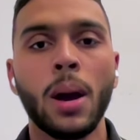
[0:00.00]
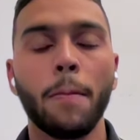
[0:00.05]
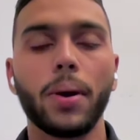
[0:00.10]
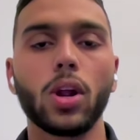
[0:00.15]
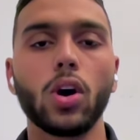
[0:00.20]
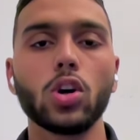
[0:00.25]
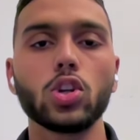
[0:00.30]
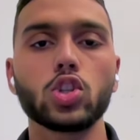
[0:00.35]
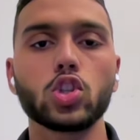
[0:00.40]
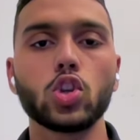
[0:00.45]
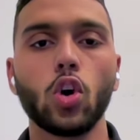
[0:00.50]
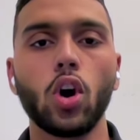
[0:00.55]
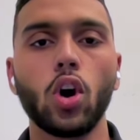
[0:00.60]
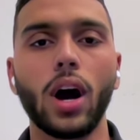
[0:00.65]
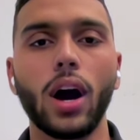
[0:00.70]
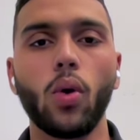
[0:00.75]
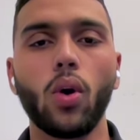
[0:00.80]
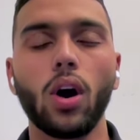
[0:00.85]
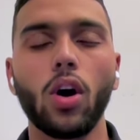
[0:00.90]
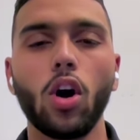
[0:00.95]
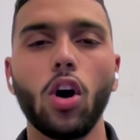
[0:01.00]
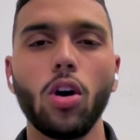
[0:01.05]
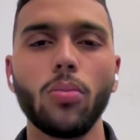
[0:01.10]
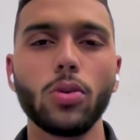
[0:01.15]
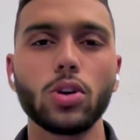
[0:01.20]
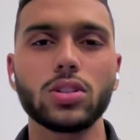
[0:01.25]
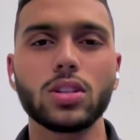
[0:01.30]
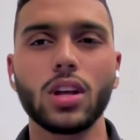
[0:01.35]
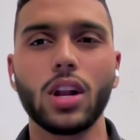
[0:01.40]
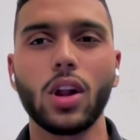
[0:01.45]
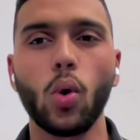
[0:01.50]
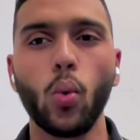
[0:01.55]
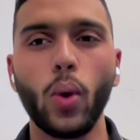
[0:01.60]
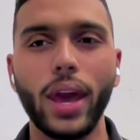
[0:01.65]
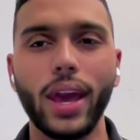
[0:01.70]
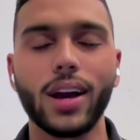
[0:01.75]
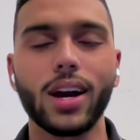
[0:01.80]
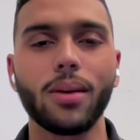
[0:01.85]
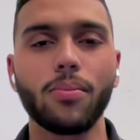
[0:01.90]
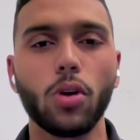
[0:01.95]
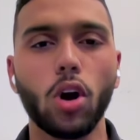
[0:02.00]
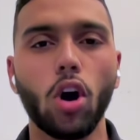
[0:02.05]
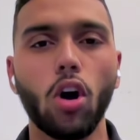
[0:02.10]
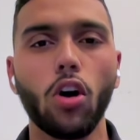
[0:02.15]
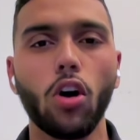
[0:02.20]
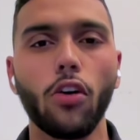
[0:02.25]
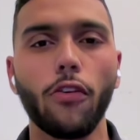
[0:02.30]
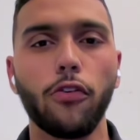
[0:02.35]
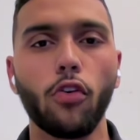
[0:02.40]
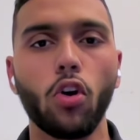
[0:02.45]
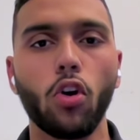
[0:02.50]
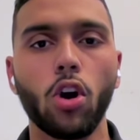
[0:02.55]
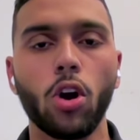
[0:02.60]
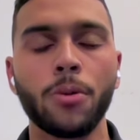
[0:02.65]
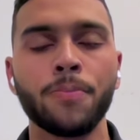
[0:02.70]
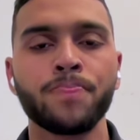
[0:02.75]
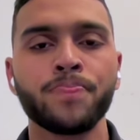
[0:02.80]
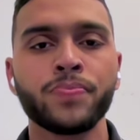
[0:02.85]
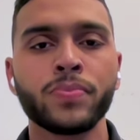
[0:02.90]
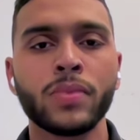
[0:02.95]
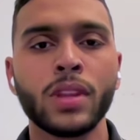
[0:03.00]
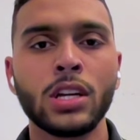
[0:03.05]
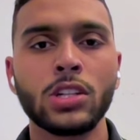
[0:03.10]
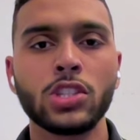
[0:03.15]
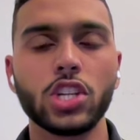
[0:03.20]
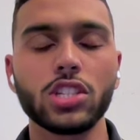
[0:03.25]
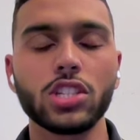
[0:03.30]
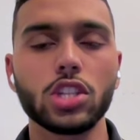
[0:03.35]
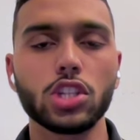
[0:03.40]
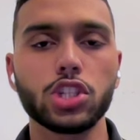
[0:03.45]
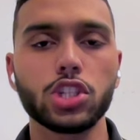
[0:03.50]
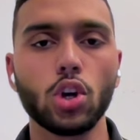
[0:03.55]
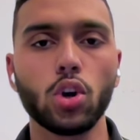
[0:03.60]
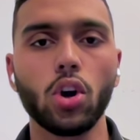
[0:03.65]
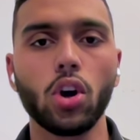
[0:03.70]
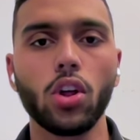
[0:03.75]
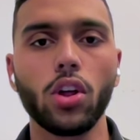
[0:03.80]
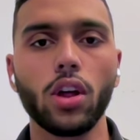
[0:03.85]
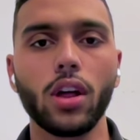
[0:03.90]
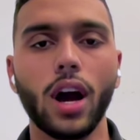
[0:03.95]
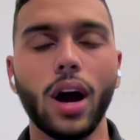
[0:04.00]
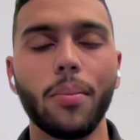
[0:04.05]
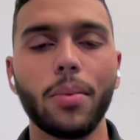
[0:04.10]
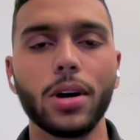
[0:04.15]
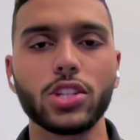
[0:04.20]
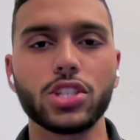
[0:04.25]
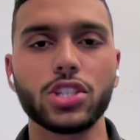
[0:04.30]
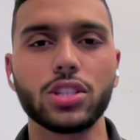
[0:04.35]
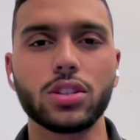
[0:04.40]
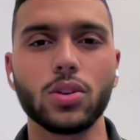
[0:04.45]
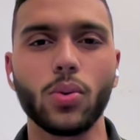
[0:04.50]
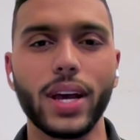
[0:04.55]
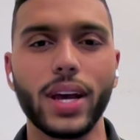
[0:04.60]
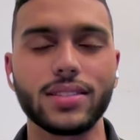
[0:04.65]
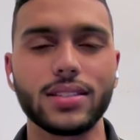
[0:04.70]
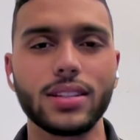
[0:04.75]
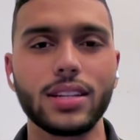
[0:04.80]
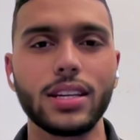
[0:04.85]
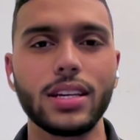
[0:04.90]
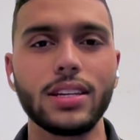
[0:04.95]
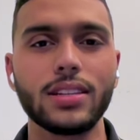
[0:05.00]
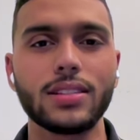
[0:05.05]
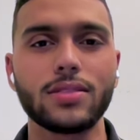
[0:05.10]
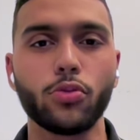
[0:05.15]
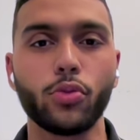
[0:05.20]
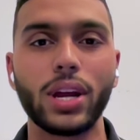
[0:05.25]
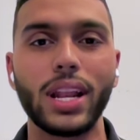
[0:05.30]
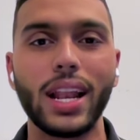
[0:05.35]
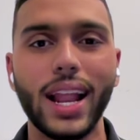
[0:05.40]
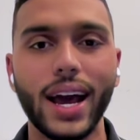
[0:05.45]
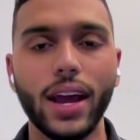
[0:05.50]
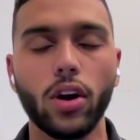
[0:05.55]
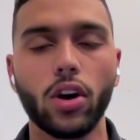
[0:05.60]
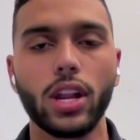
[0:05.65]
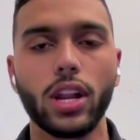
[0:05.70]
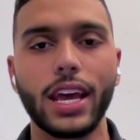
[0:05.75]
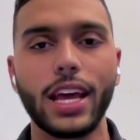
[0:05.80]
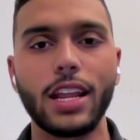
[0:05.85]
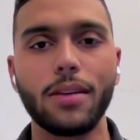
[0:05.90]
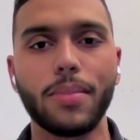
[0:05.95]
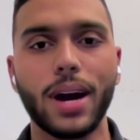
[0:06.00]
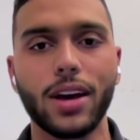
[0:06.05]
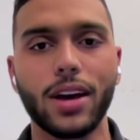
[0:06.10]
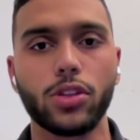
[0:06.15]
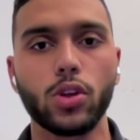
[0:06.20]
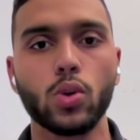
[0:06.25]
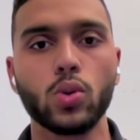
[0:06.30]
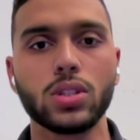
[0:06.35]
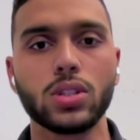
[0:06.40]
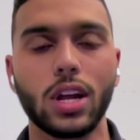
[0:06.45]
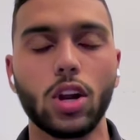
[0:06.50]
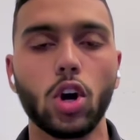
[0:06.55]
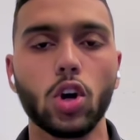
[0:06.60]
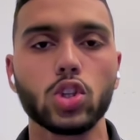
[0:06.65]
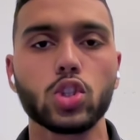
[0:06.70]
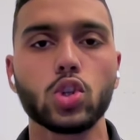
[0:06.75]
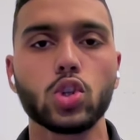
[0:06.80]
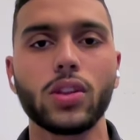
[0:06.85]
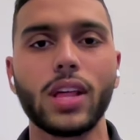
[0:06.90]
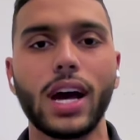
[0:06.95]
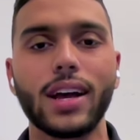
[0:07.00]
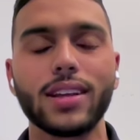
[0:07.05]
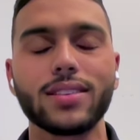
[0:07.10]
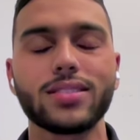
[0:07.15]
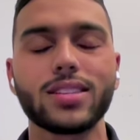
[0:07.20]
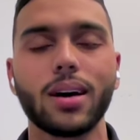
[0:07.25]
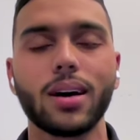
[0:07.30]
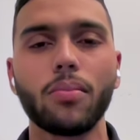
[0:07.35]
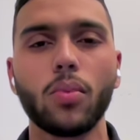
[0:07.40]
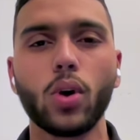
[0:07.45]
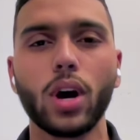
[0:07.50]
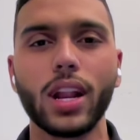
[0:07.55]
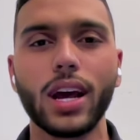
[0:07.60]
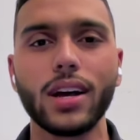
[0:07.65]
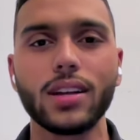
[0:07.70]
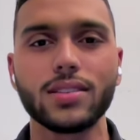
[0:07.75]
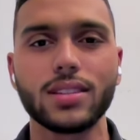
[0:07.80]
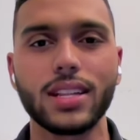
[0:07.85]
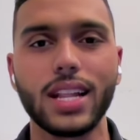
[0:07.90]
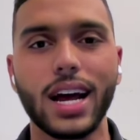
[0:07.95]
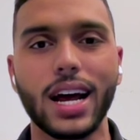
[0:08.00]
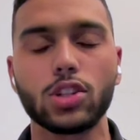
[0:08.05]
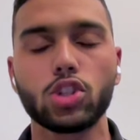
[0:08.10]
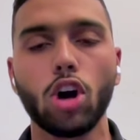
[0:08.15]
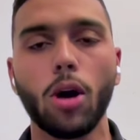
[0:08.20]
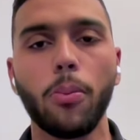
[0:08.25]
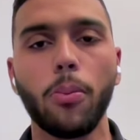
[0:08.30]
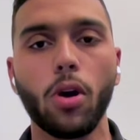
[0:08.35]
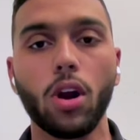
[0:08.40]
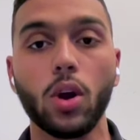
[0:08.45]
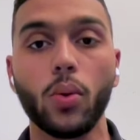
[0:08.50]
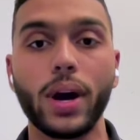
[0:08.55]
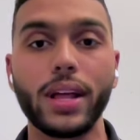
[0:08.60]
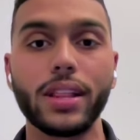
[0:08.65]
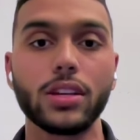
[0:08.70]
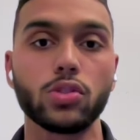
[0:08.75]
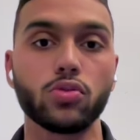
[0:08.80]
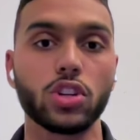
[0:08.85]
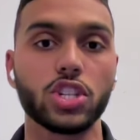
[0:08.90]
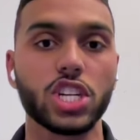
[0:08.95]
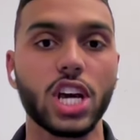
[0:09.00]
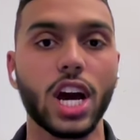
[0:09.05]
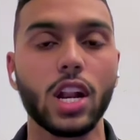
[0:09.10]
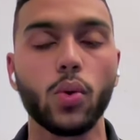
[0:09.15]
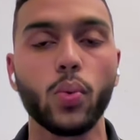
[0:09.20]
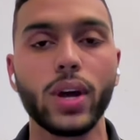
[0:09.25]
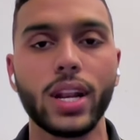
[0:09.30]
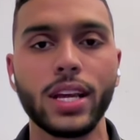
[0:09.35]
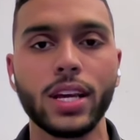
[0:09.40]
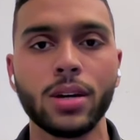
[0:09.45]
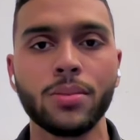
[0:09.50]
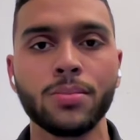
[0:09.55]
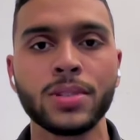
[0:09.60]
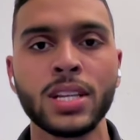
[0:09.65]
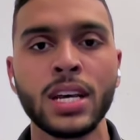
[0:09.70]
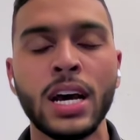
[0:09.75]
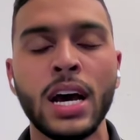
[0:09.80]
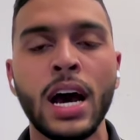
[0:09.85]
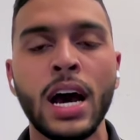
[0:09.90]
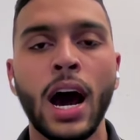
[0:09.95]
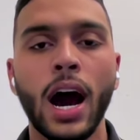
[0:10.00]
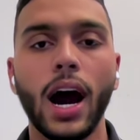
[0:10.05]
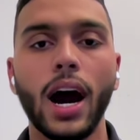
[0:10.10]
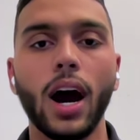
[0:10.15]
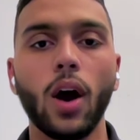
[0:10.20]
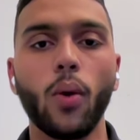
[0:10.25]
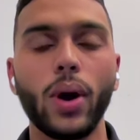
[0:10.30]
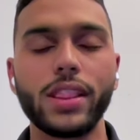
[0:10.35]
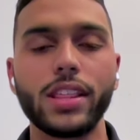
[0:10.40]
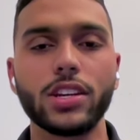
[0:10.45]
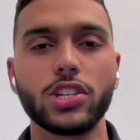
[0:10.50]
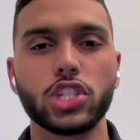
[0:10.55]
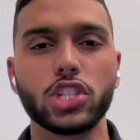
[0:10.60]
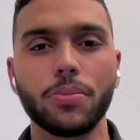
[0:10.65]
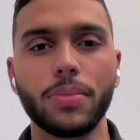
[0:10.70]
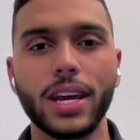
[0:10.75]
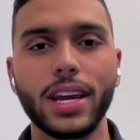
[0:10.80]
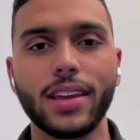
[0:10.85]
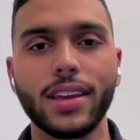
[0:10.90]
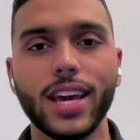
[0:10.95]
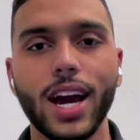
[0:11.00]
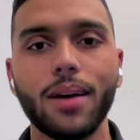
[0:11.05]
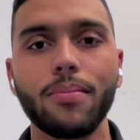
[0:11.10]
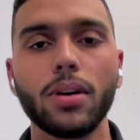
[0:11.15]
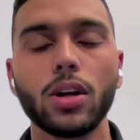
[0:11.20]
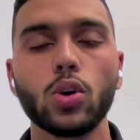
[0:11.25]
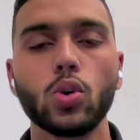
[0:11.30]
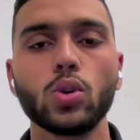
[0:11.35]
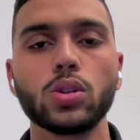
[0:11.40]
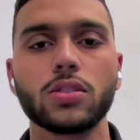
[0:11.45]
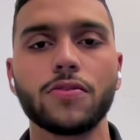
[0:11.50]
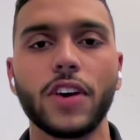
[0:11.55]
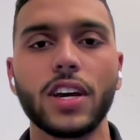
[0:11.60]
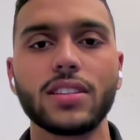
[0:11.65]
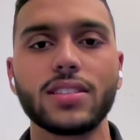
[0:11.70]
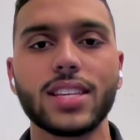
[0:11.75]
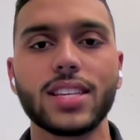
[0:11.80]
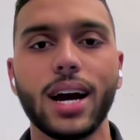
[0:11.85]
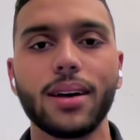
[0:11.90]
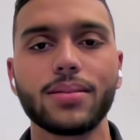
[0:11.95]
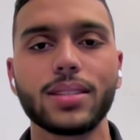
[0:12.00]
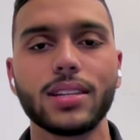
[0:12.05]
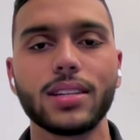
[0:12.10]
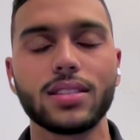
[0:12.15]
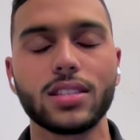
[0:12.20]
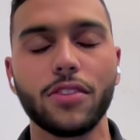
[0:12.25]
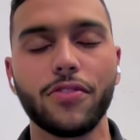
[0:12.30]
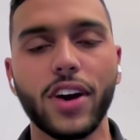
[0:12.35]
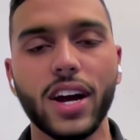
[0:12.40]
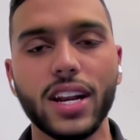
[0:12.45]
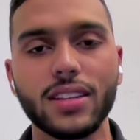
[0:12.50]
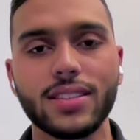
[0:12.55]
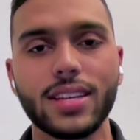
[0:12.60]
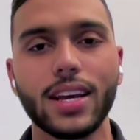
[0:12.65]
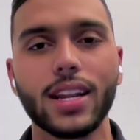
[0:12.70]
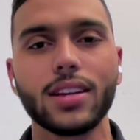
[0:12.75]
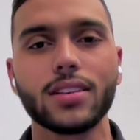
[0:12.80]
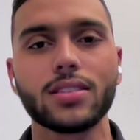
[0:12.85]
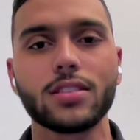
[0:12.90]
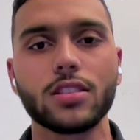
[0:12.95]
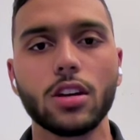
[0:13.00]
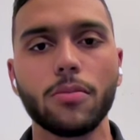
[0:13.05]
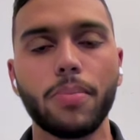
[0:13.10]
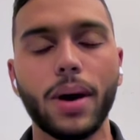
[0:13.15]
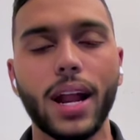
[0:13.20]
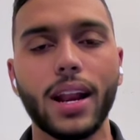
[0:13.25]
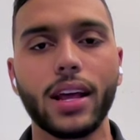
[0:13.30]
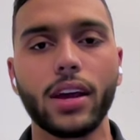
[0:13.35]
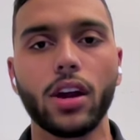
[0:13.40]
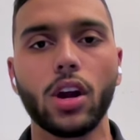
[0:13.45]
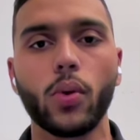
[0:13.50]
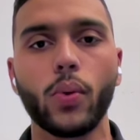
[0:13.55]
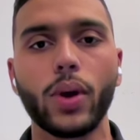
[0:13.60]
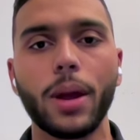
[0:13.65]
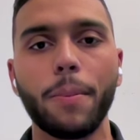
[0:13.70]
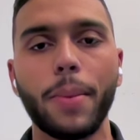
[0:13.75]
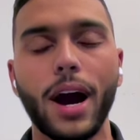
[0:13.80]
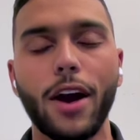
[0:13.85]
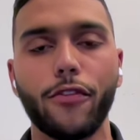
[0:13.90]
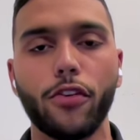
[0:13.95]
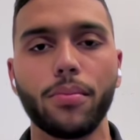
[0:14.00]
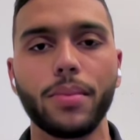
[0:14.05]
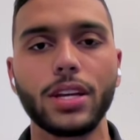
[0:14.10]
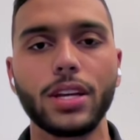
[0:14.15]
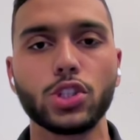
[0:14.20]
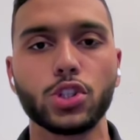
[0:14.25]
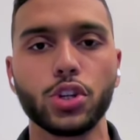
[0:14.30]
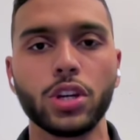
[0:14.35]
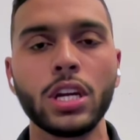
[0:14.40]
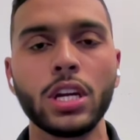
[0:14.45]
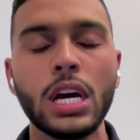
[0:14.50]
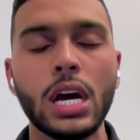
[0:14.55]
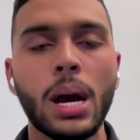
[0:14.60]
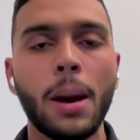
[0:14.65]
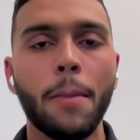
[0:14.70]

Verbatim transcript: but also almost on a wake up call for just to show how much the West Indies rely on Hayley Matthews and also that someone else in that top order, whether it's Rashada Williams, uh, whether it's Shemaine Campbelle, who's vice captain, Stafanie Taylor still battling her way back from injury.